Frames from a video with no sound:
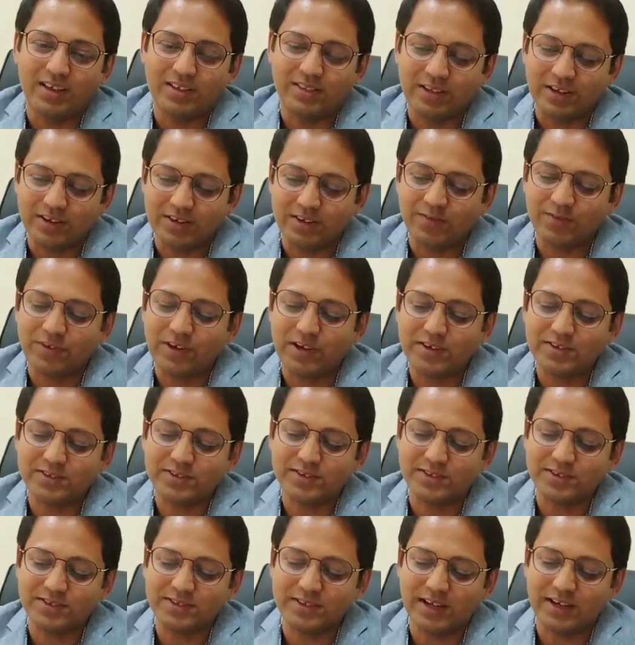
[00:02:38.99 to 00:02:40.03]
the difference
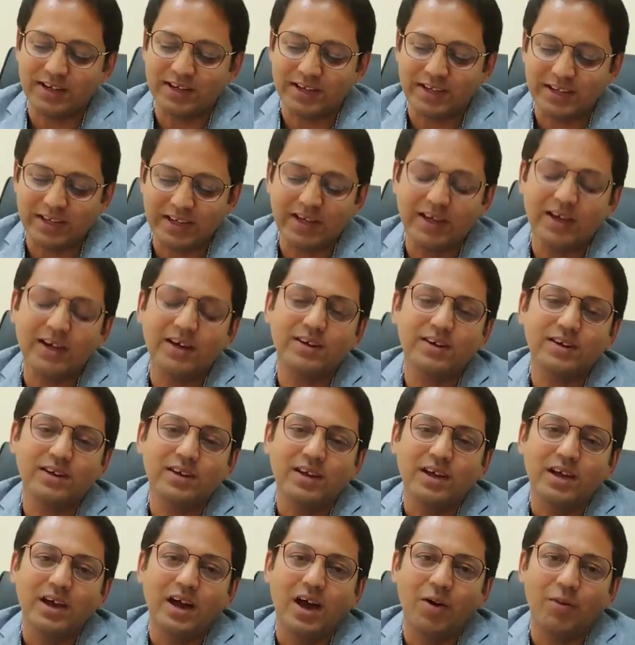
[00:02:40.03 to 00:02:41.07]
is that here
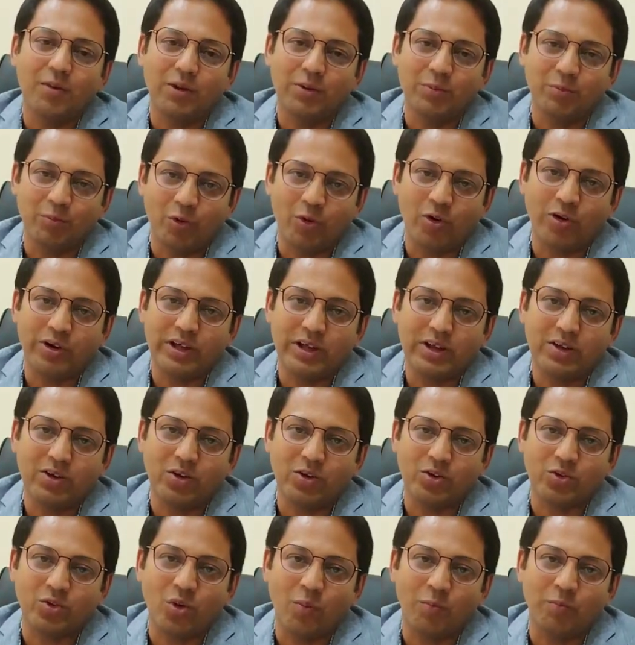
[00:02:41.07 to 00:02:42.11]
our model or
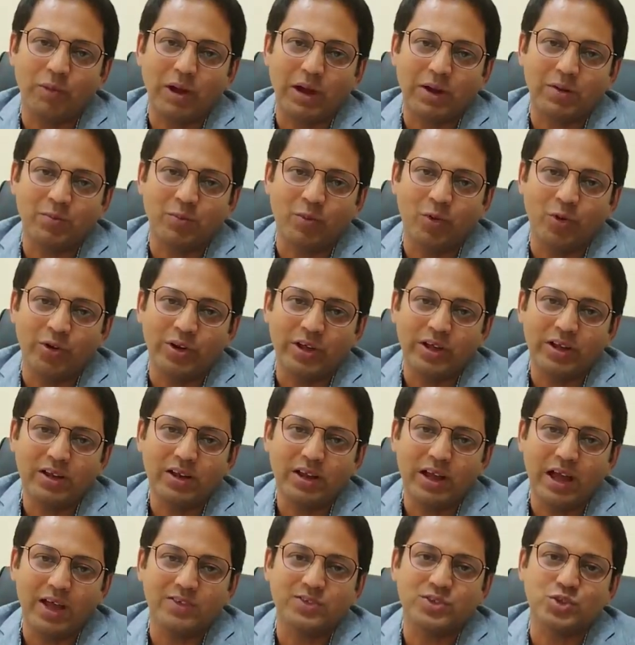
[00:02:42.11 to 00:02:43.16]
compact model
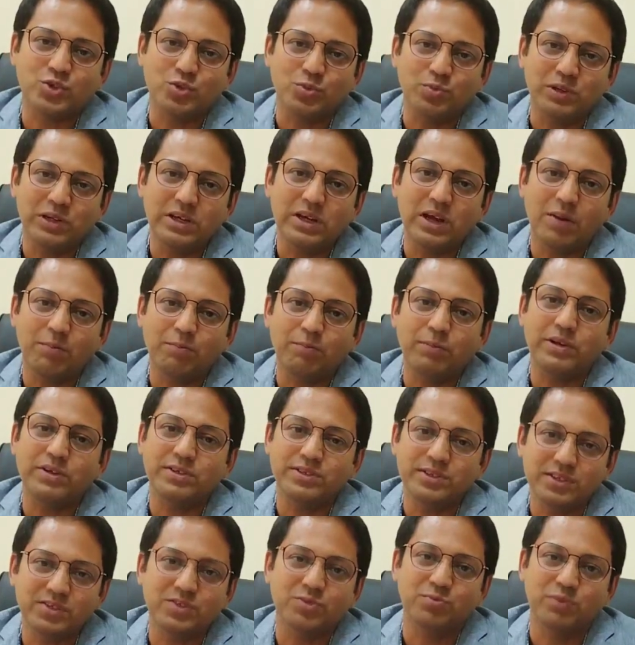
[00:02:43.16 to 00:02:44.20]
has to be a
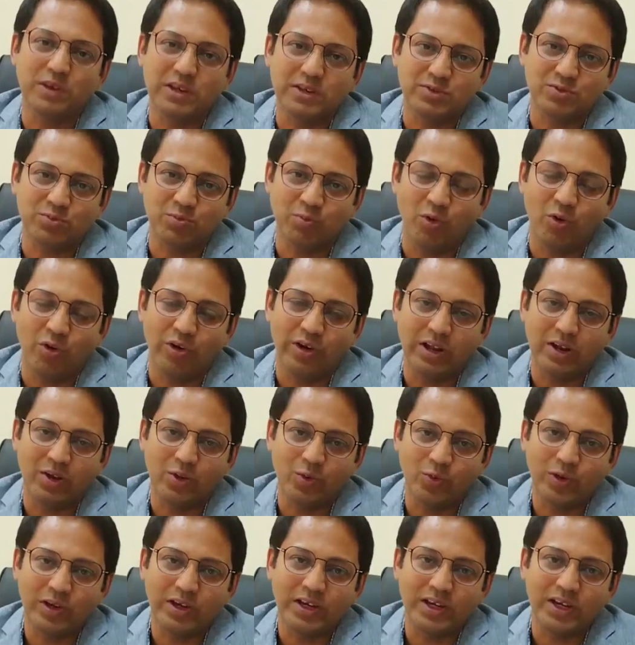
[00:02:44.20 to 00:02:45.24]
physics based model.
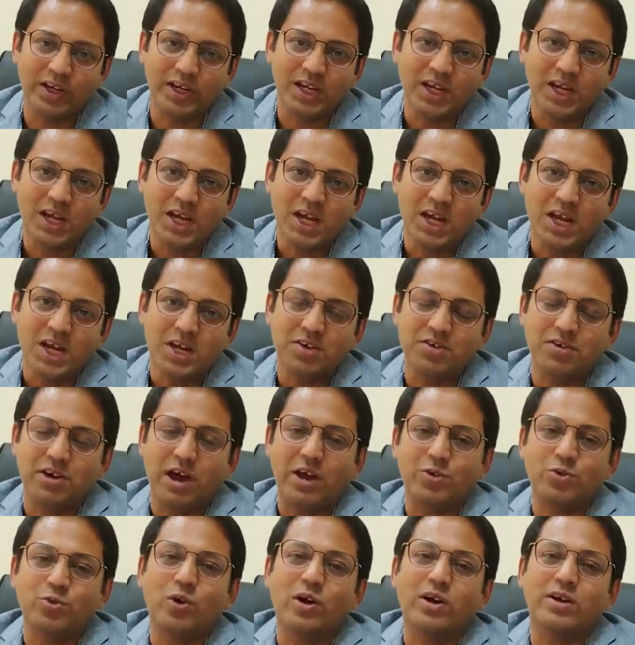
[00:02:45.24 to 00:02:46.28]
We
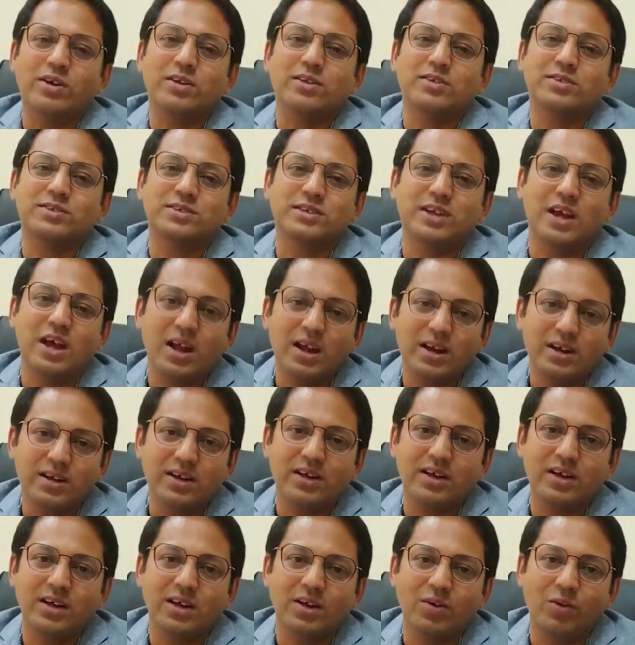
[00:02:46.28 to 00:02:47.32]
try to understand
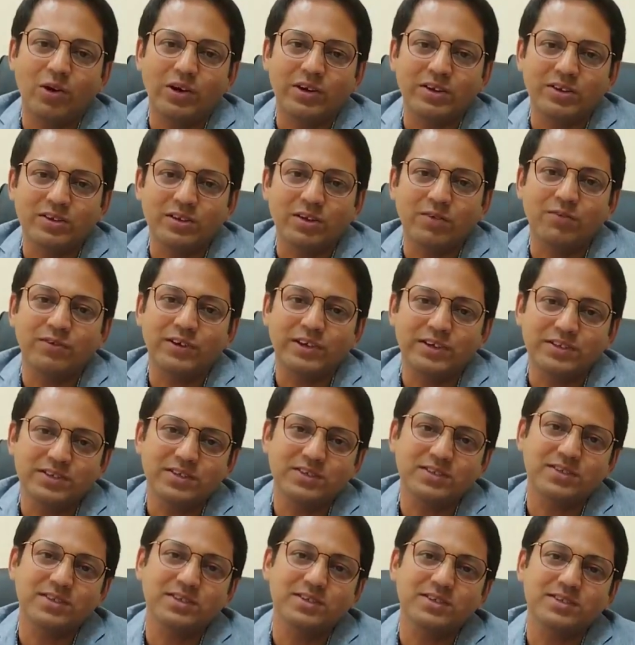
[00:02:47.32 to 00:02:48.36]
what is the
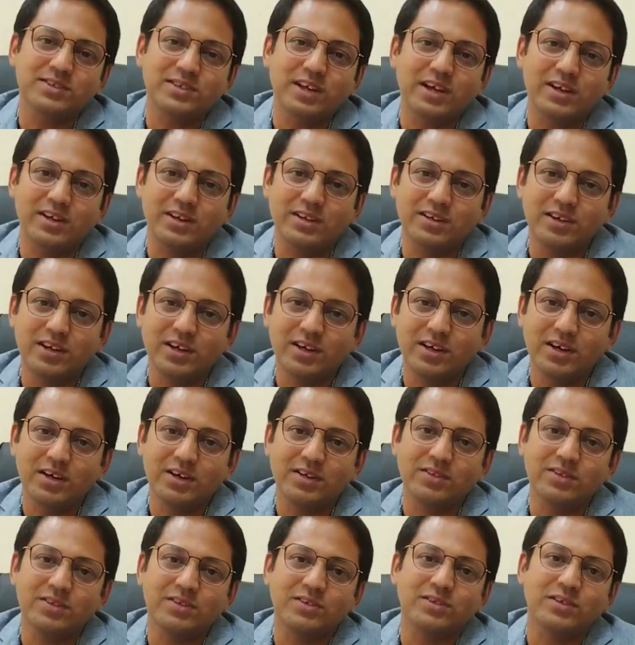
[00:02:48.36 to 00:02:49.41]
physics inside
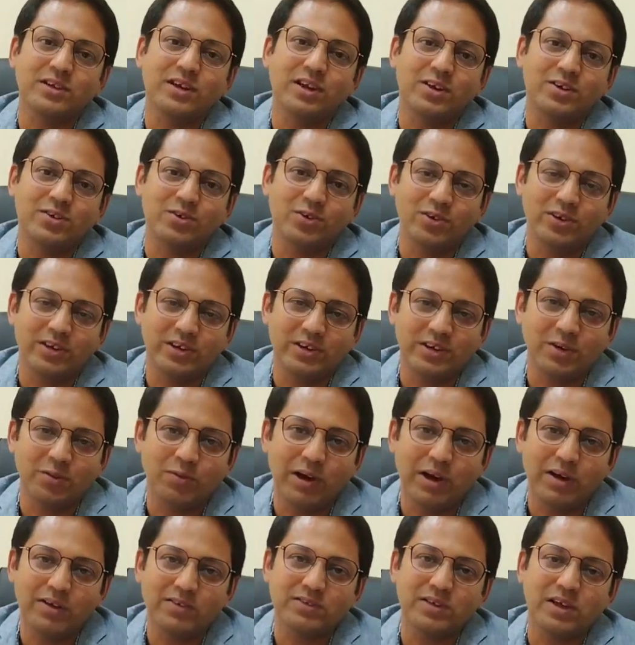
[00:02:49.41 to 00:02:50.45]
this electronic
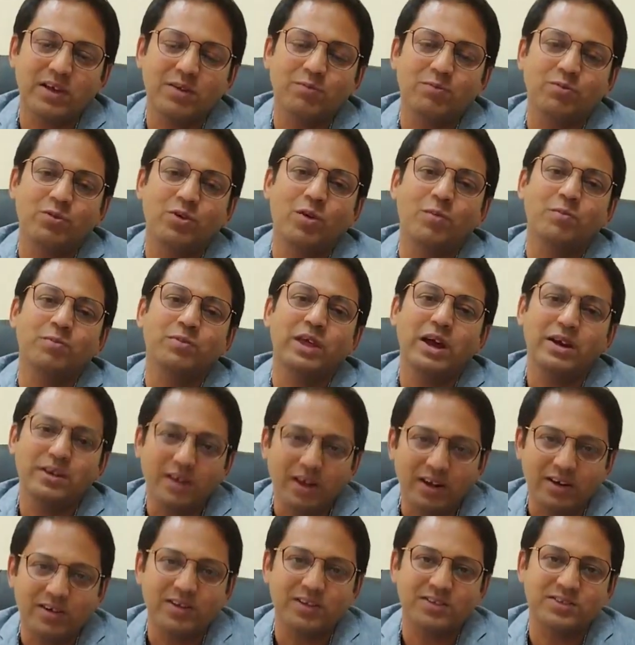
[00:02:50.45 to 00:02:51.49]
device, and from that
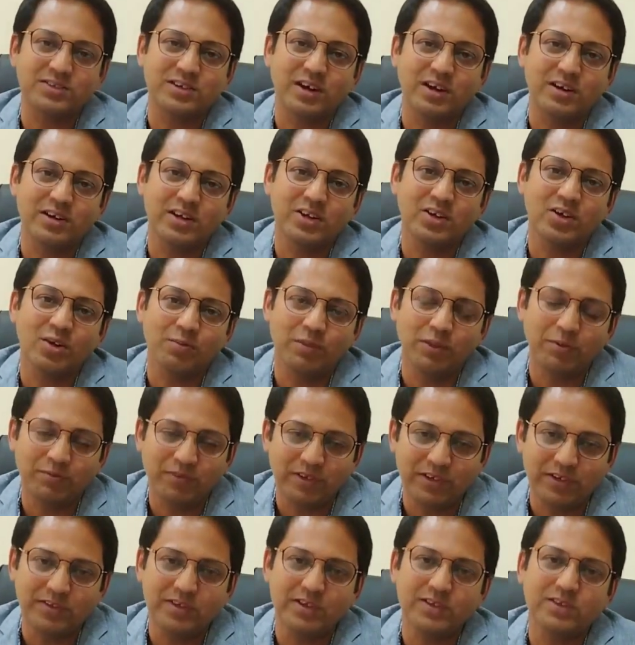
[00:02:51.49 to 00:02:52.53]
understanding of the
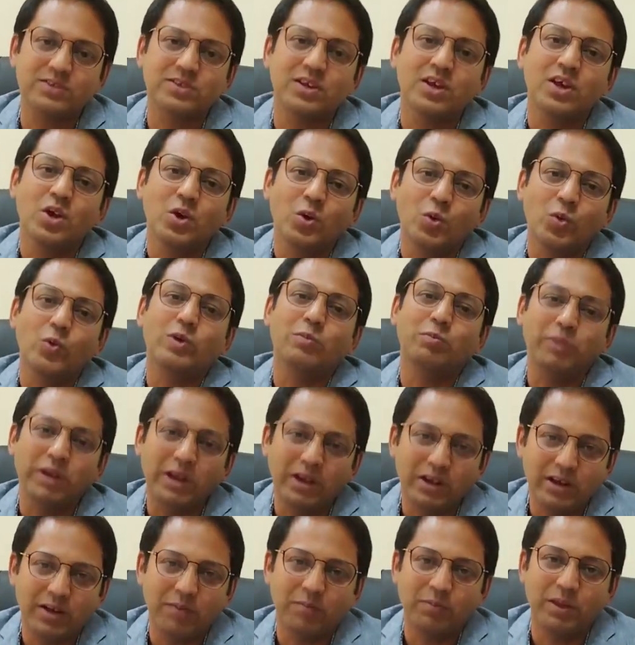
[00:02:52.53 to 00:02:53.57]
physics we
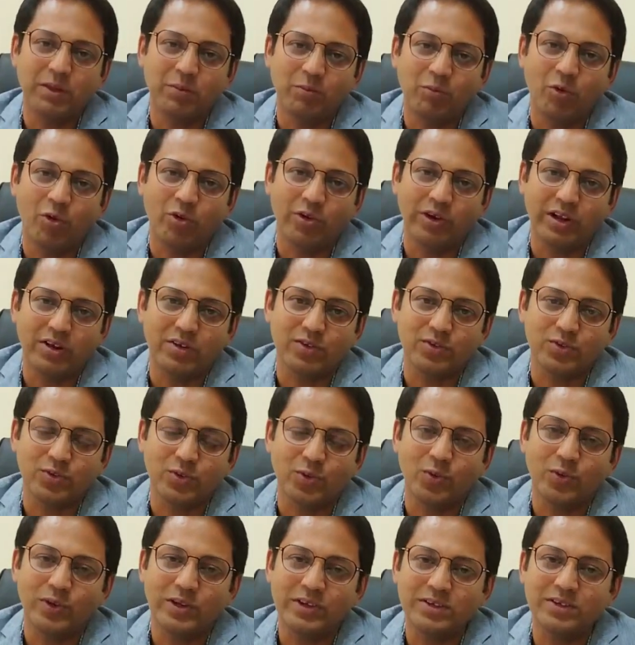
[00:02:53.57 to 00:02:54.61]
build up the model.
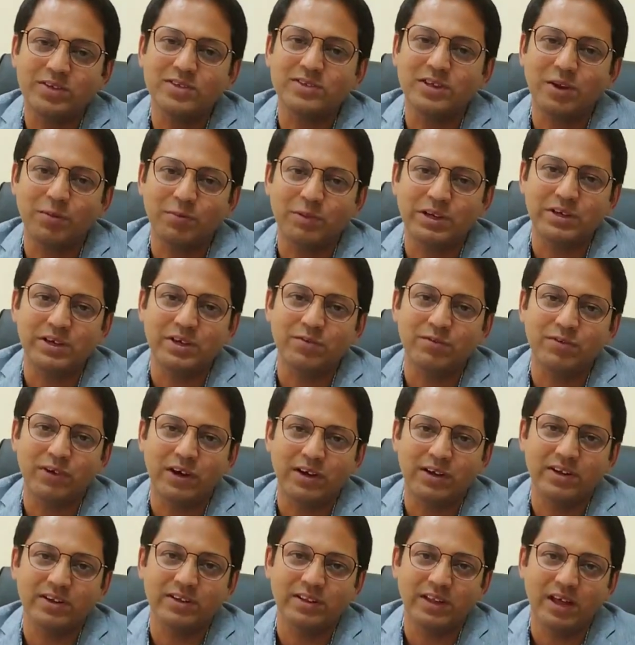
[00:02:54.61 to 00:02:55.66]
So it is a bit
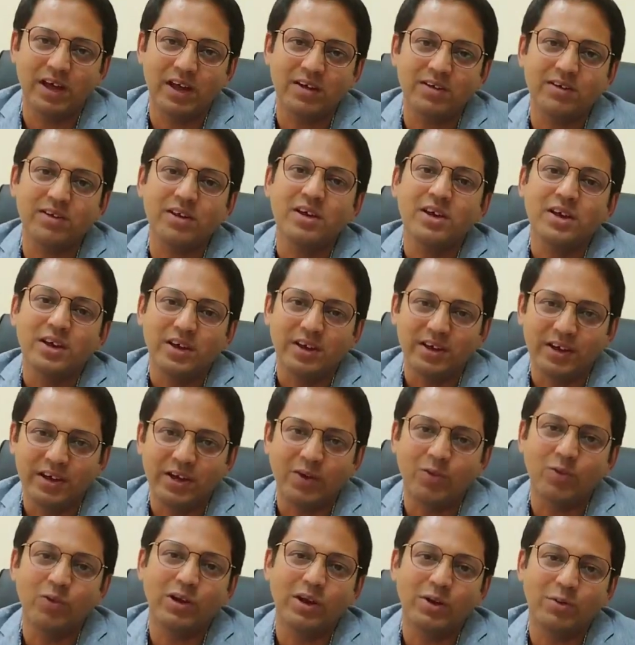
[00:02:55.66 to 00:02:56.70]
different than
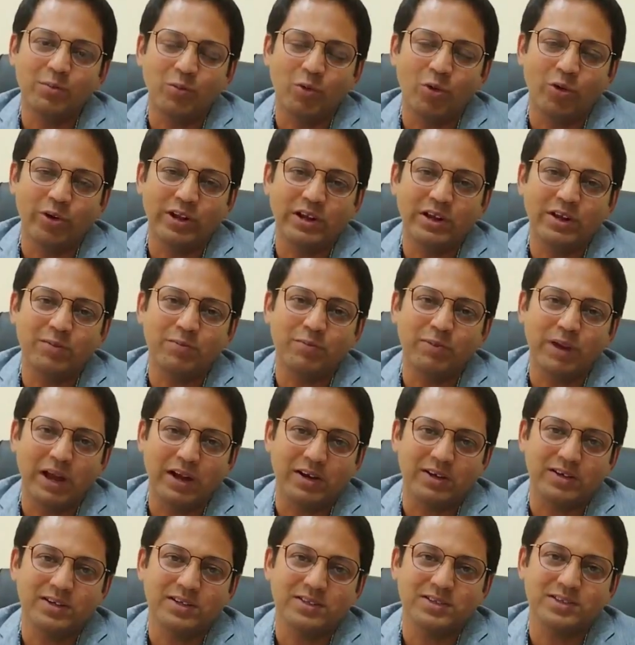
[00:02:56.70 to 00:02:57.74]
regular modeling
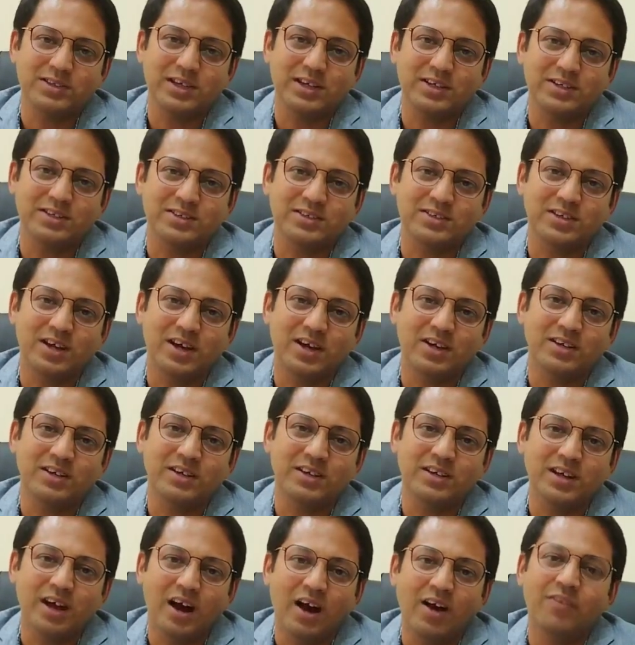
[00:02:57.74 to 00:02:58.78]
practice that is done
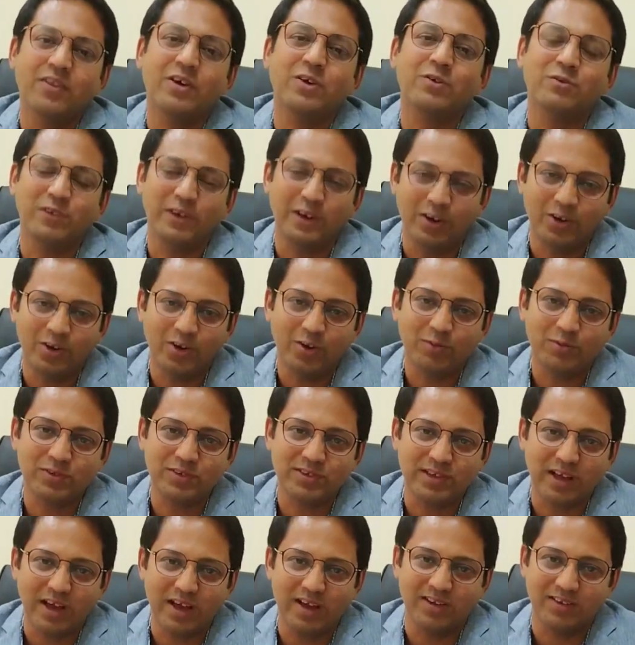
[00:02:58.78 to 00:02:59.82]
in other field of
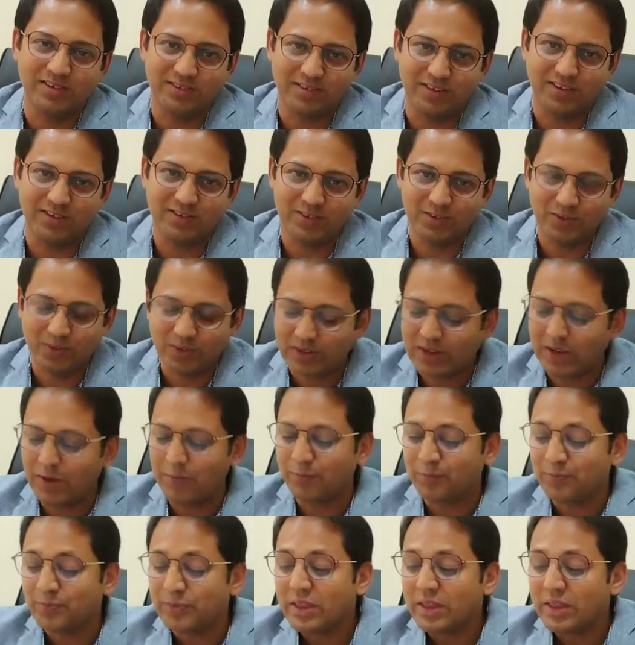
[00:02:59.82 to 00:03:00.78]
sciences. Okay,